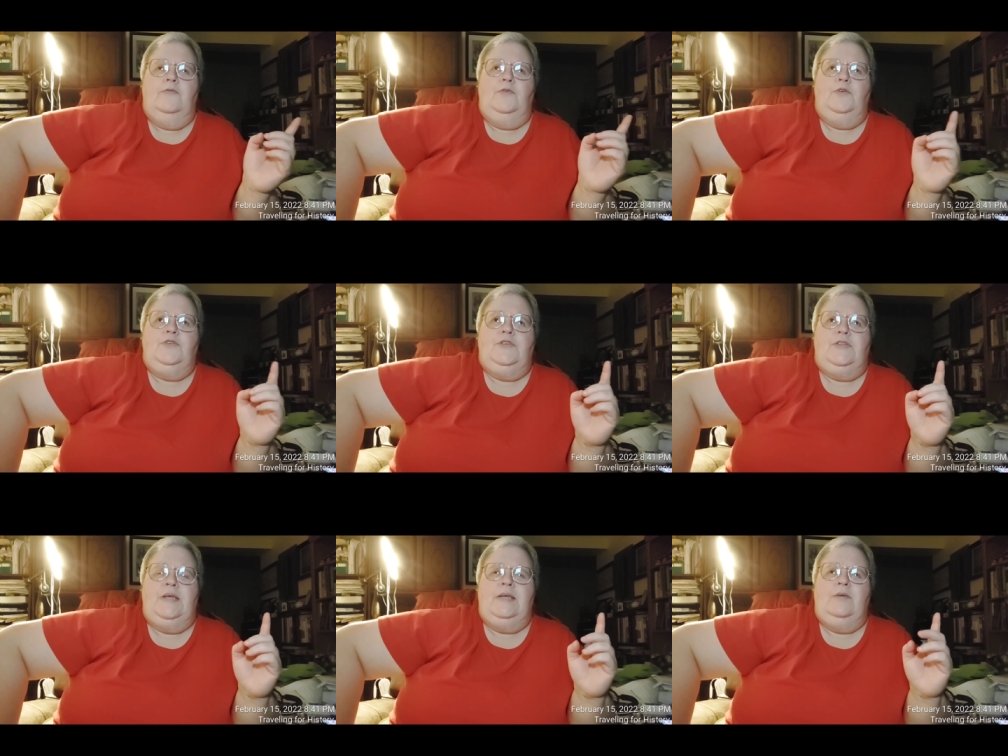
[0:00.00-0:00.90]
If you're
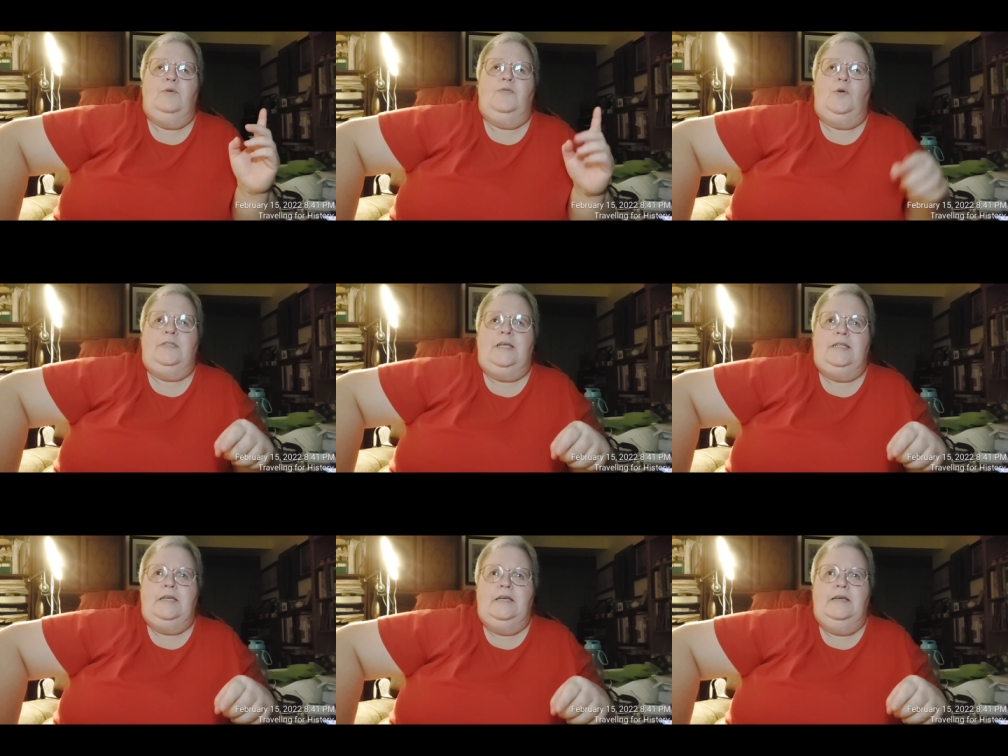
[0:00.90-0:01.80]
thinking, well, of course they
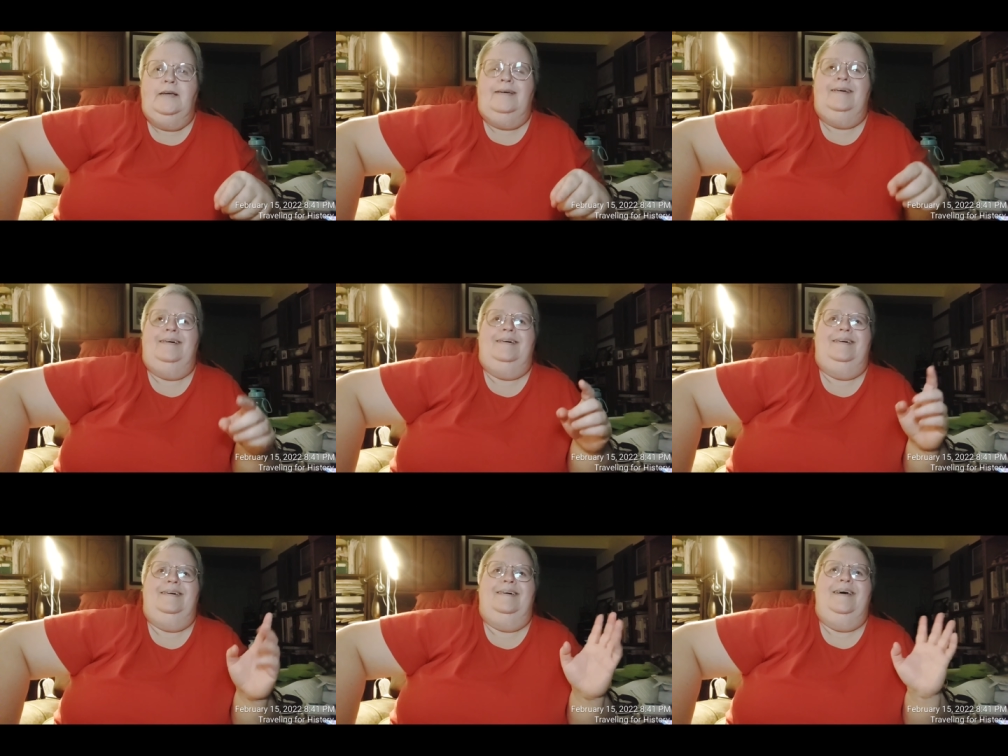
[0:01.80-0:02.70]
did.
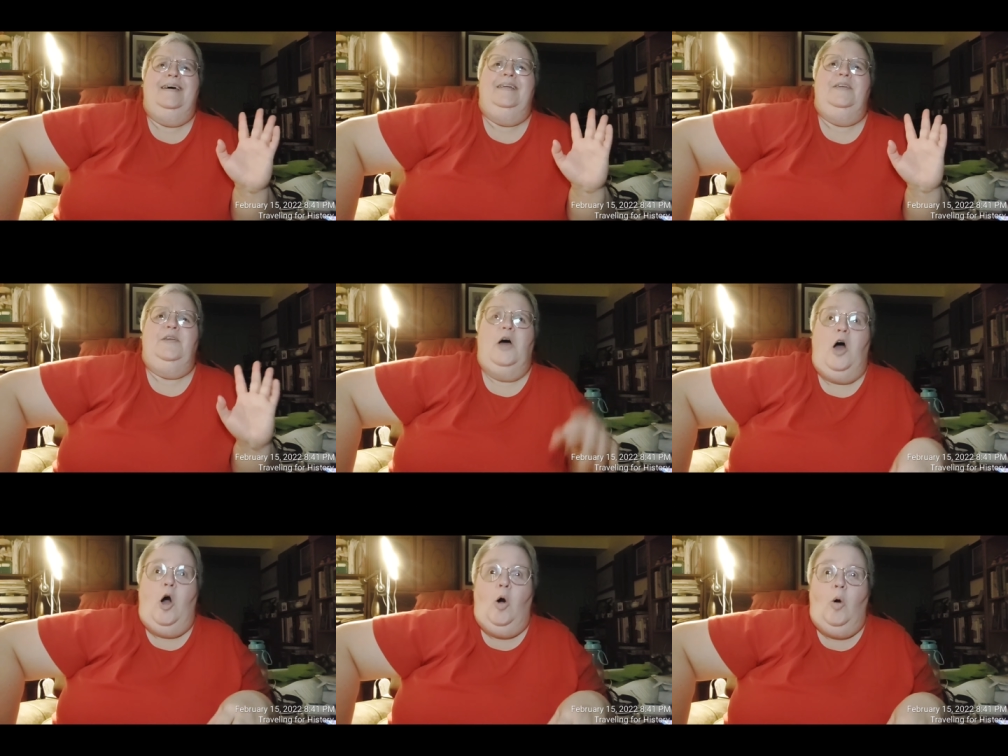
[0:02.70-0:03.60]

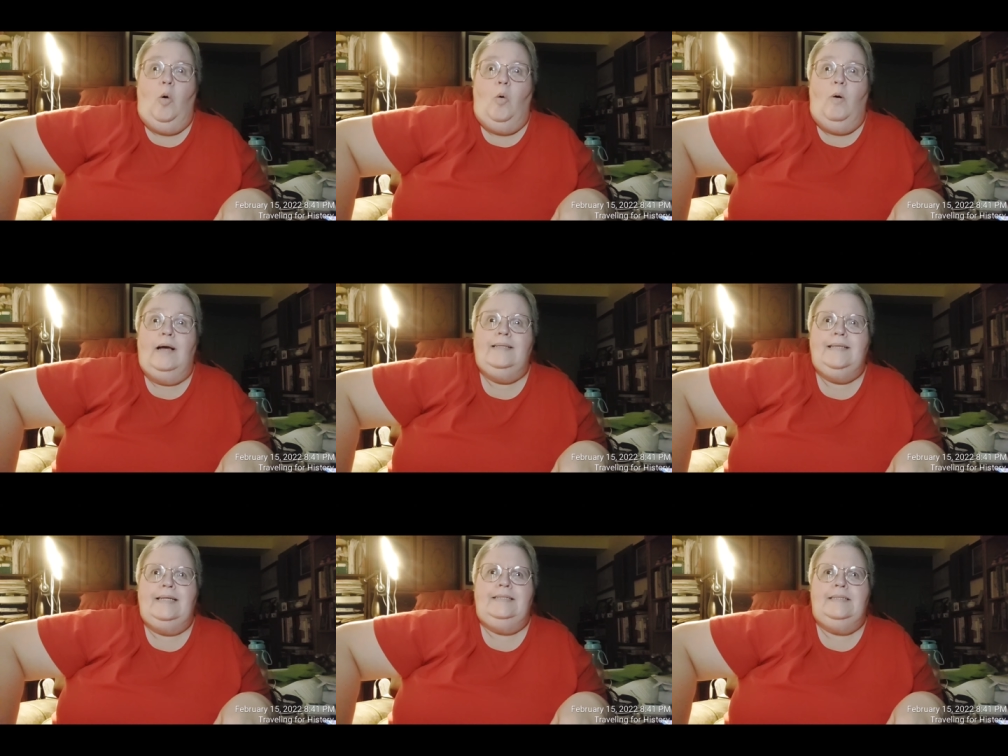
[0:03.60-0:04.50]
No,
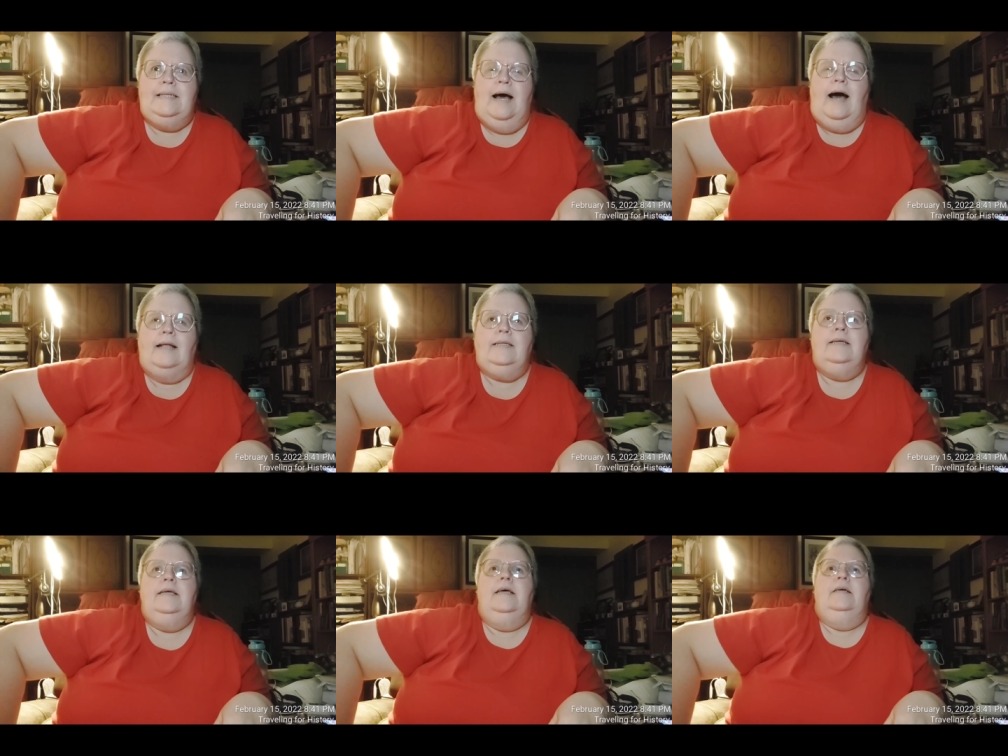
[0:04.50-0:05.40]
they did not.
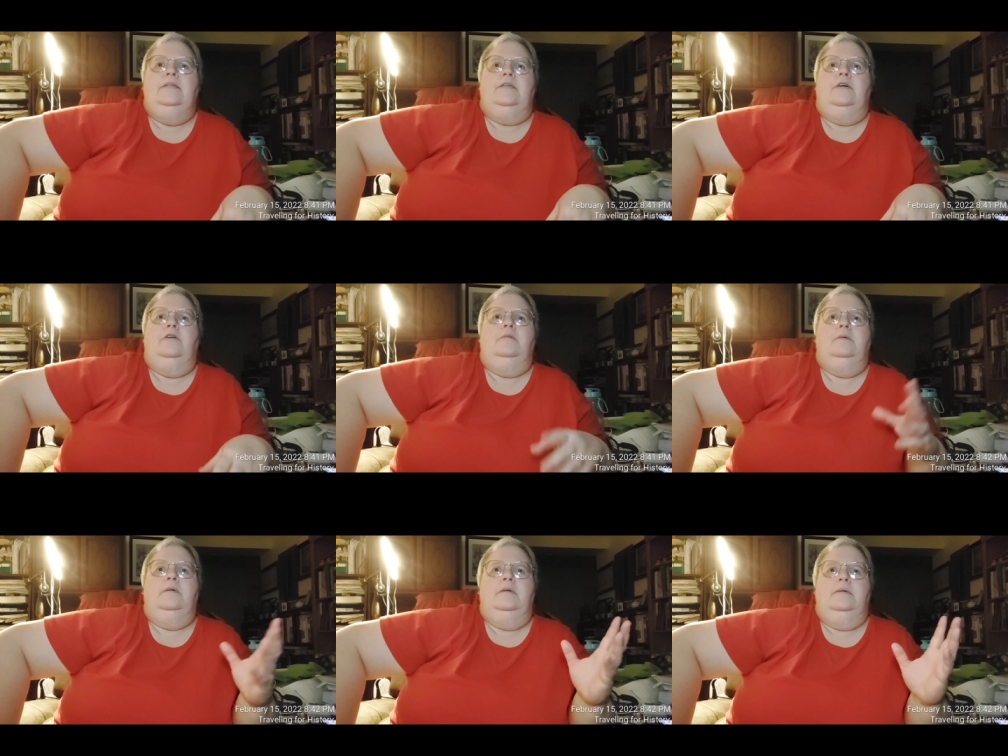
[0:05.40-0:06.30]

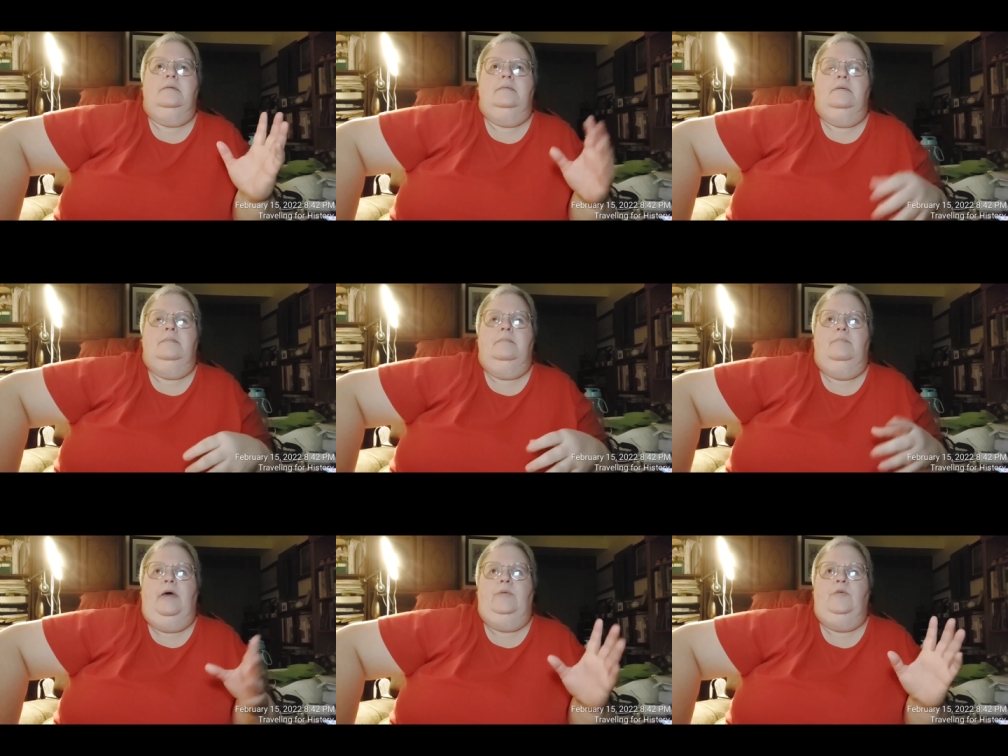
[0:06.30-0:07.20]
So
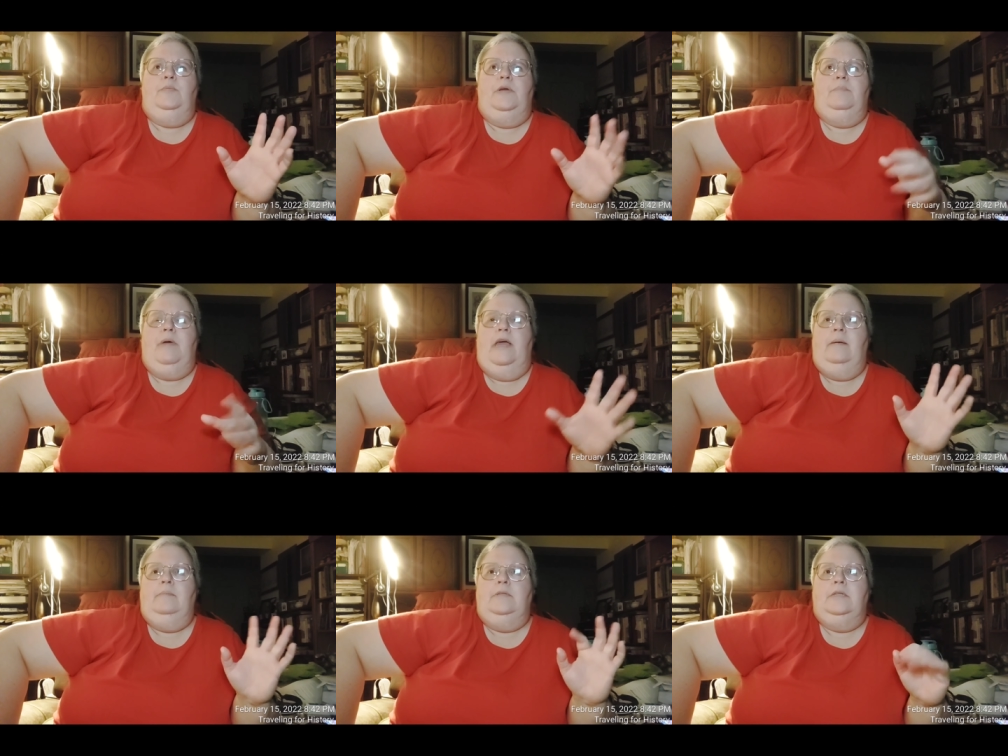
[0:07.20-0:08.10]
men would be
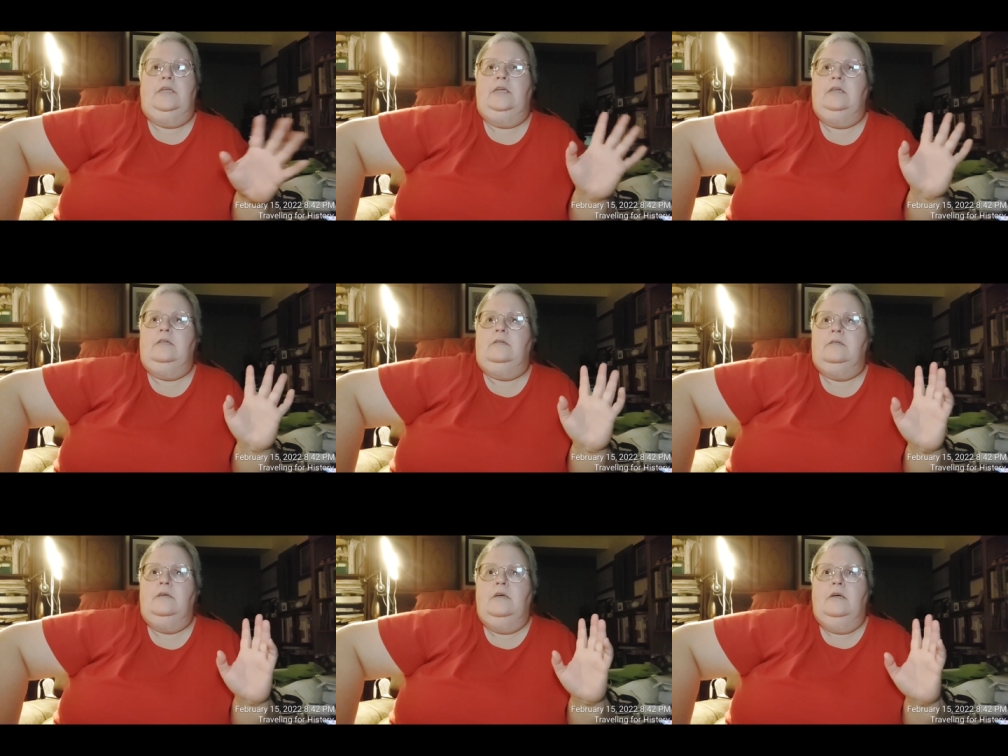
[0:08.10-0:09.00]
maimed and
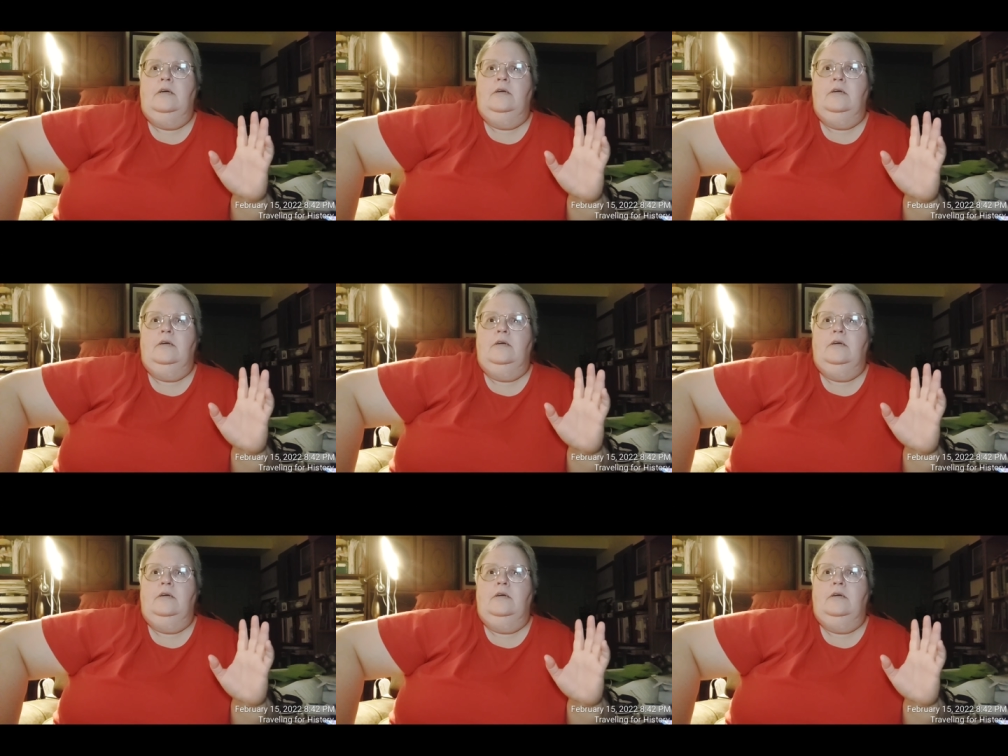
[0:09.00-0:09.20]
killed